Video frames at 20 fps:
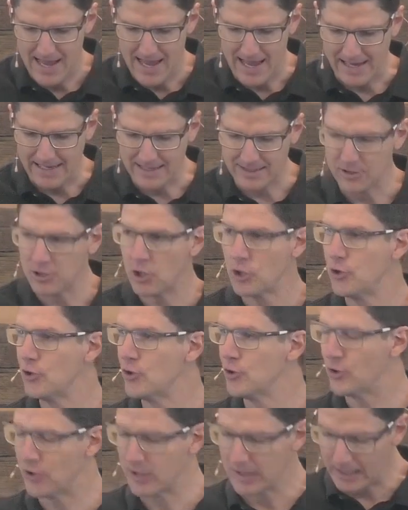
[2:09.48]
And you know, you,
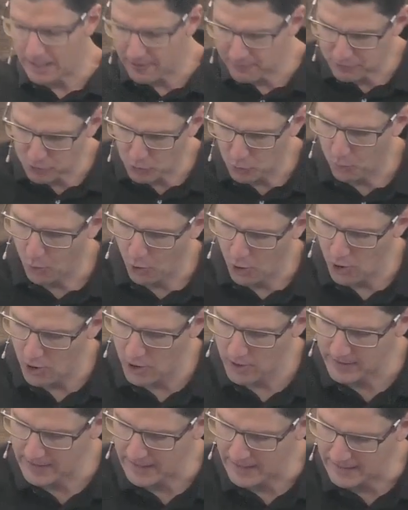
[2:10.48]
you love your
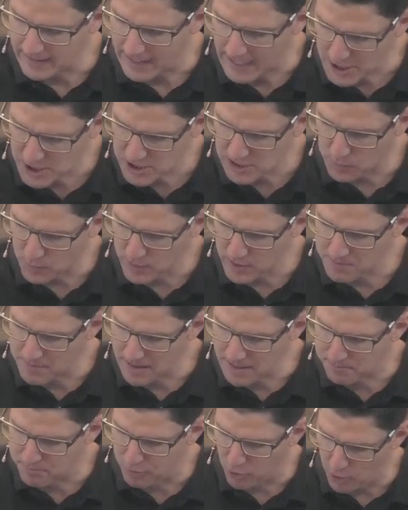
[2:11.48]
work, and actually, one of the
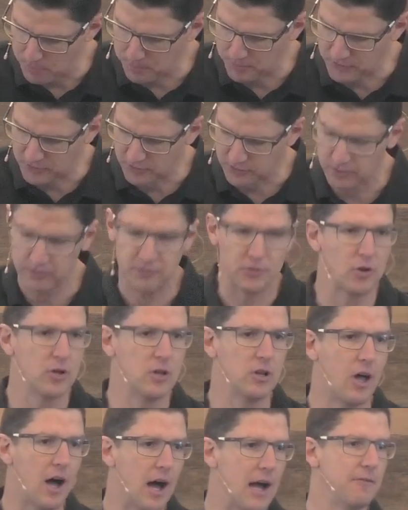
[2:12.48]
main purposes of your
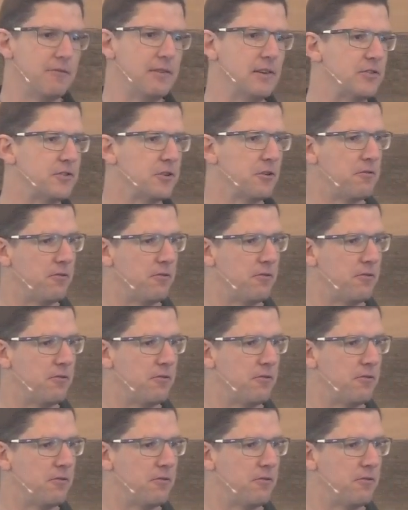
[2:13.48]
life is to